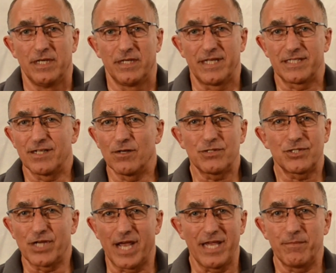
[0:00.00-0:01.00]
There's no
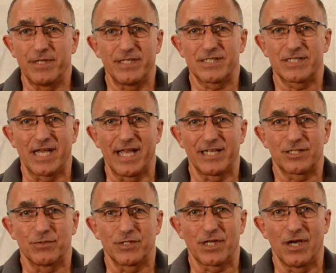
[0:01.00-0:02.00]
shame in saying
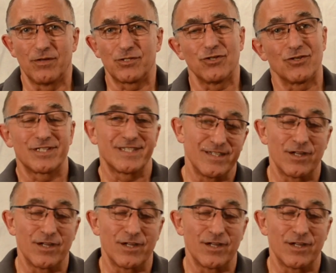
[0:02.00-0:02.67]
to a coach, look,